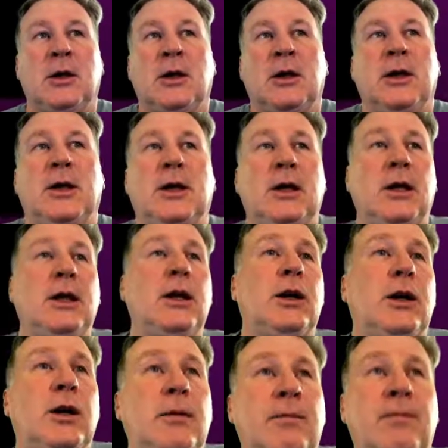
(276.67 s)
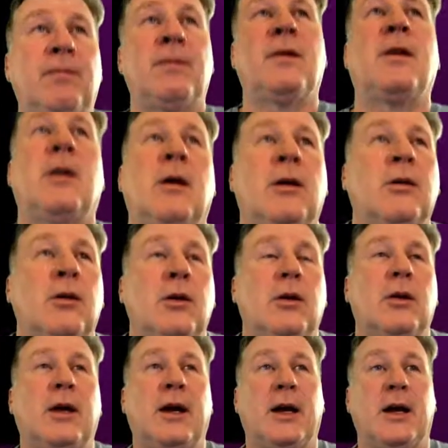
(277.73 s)
in here you'll
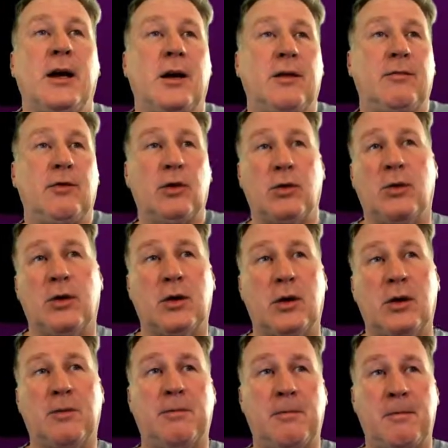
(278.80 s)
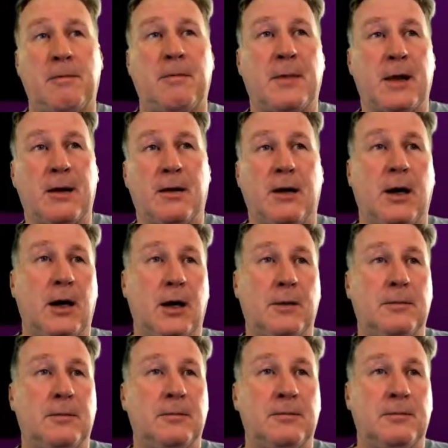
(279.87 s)
have your
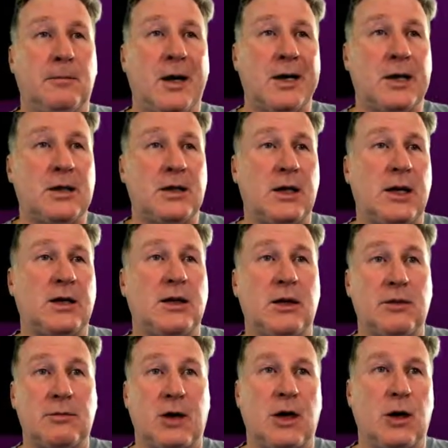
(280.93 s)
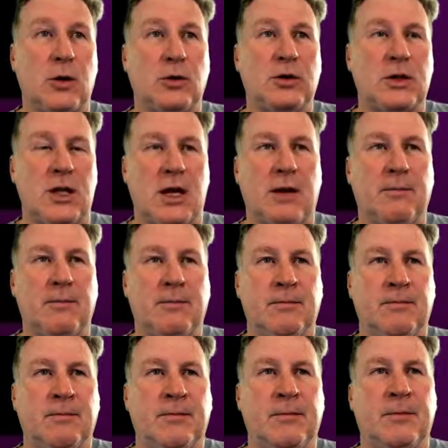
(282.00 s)
my destination is my host name,
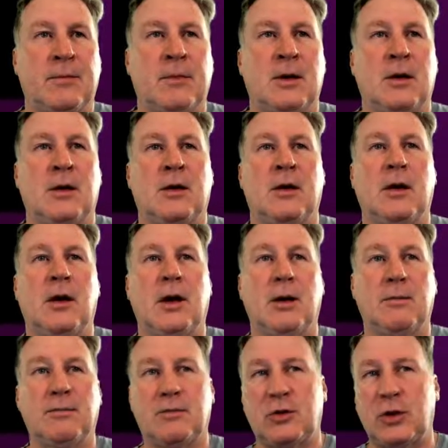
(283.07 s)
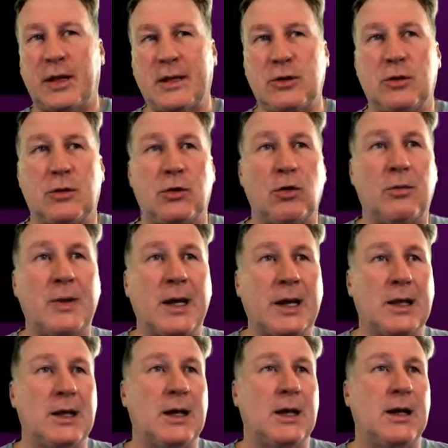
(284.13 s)
so that's your
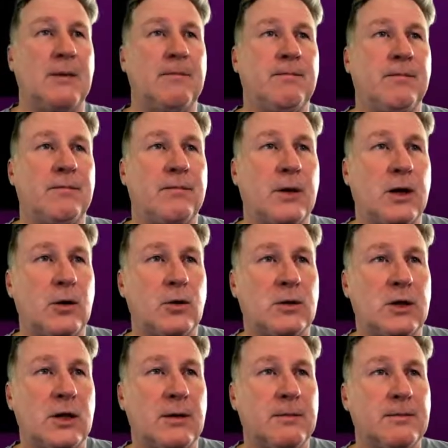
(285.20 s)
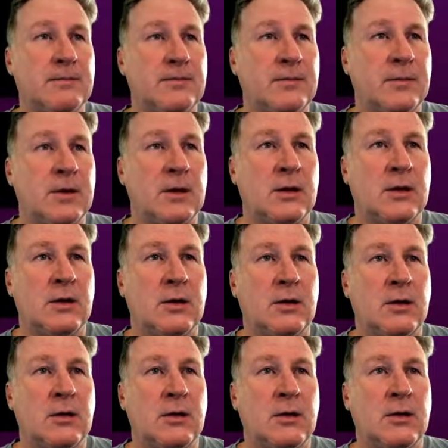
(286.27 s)
domain name, my host name.
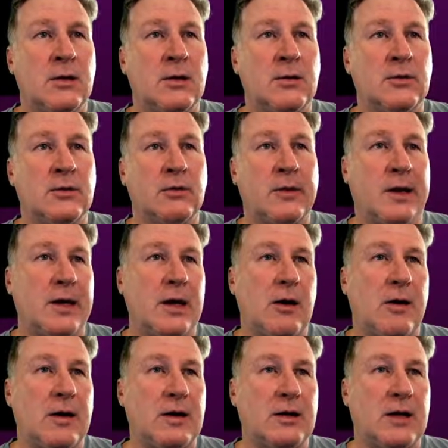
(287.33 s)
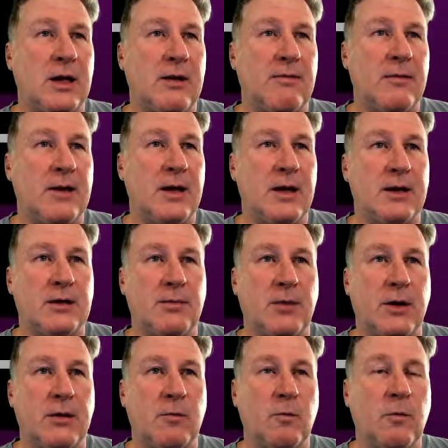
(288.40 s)
So right now I just have this,
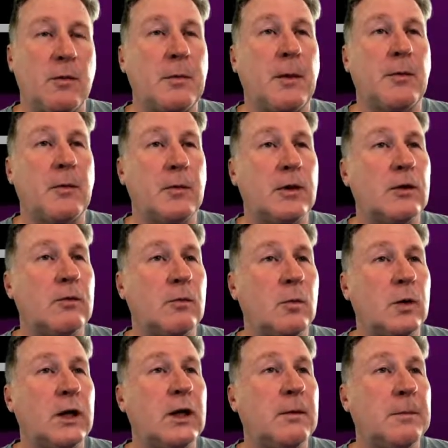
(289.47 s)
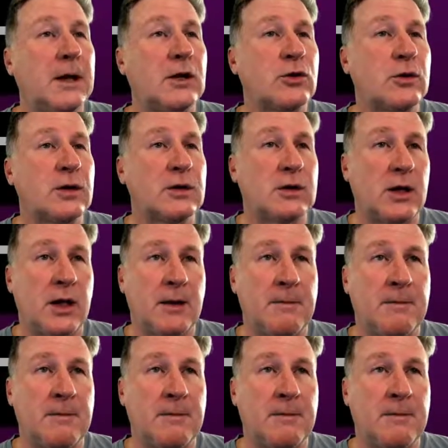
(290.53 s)
but remember we need to make sure it's a